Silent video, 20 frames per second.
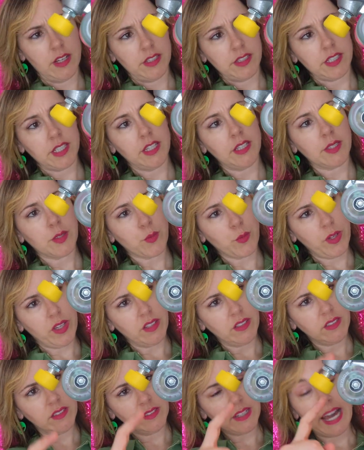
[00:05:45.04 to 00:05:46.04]
See this
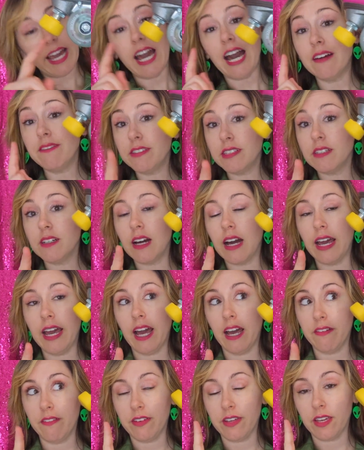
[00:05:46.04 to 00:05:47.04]
wheel? I
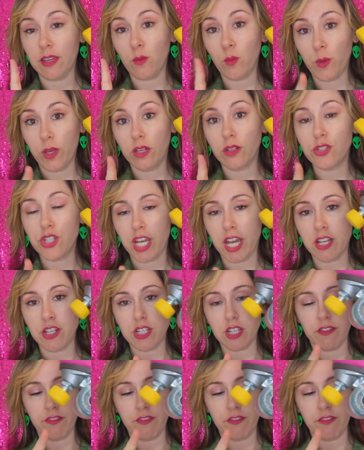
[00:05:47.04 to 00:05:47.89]
have a wheel changing